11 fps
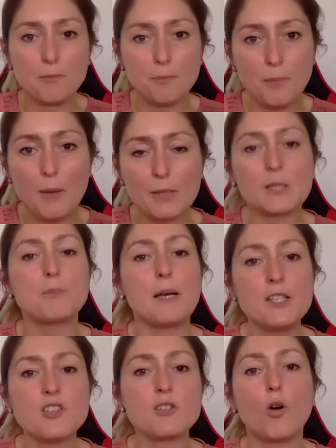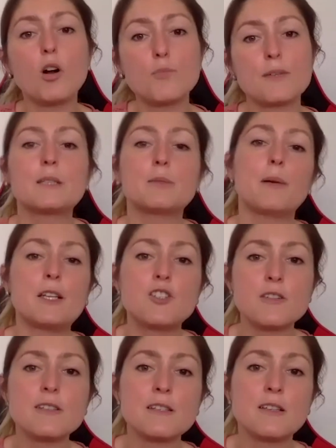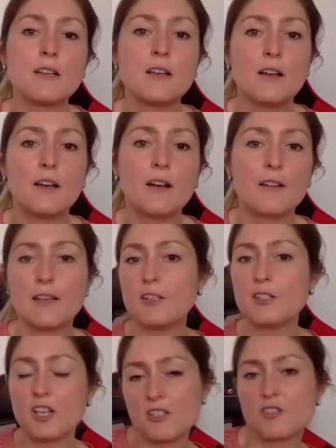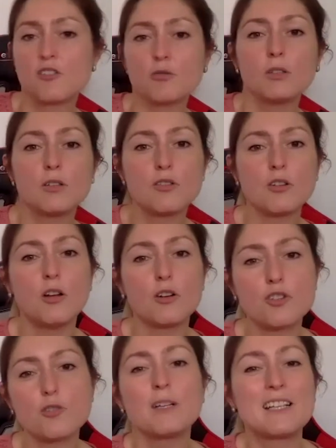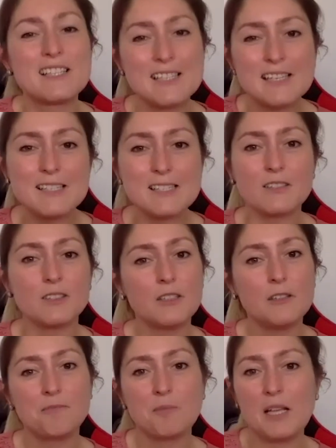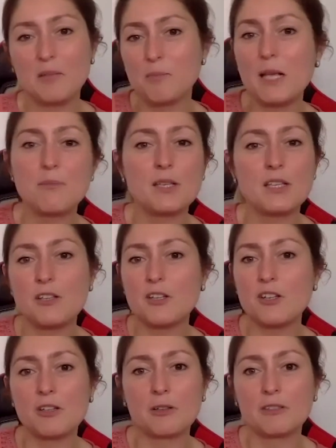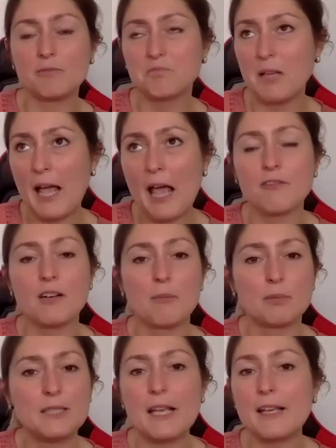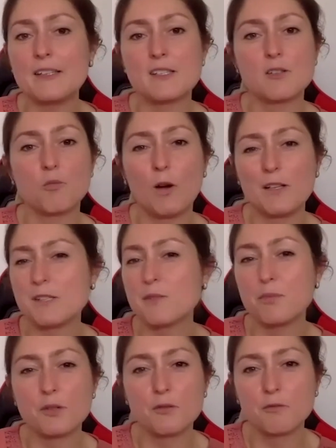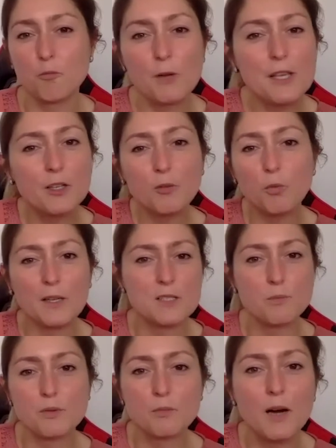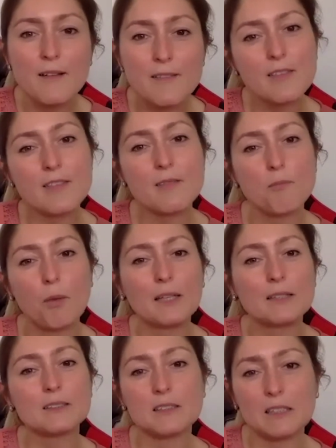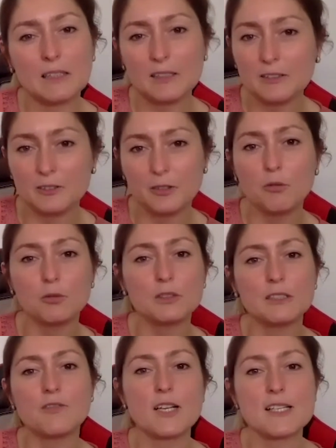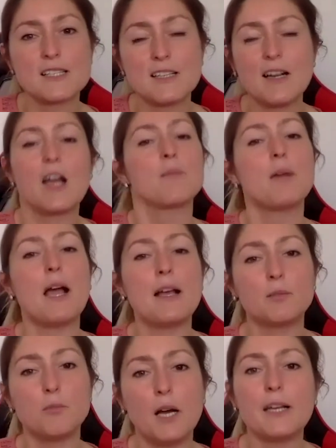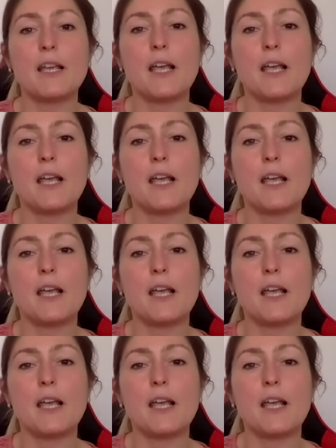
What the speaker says: public pages, corporate pages. They just should exist and maybe have updates once per week, once per month, but don't invest time and money